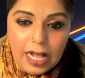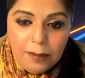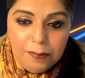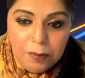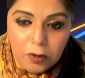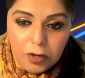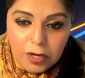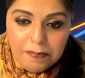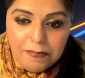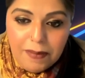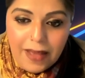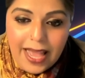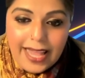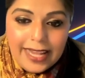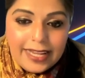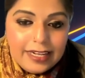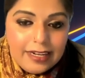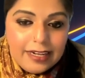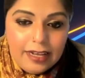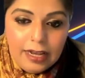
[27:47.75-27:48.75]
I'll pull it
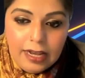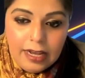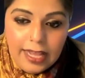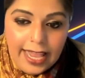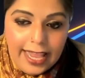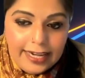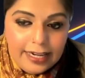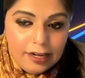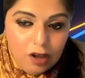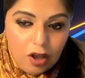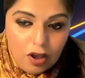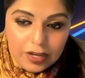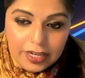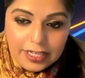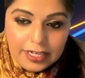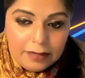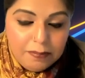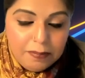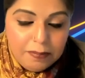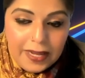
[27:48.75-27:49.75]
back and
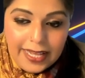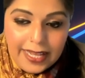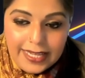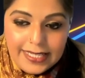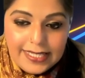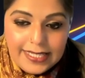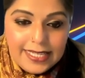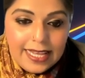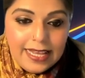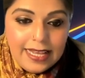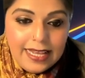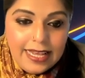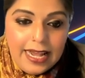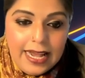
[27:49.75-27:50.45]
lock it in place.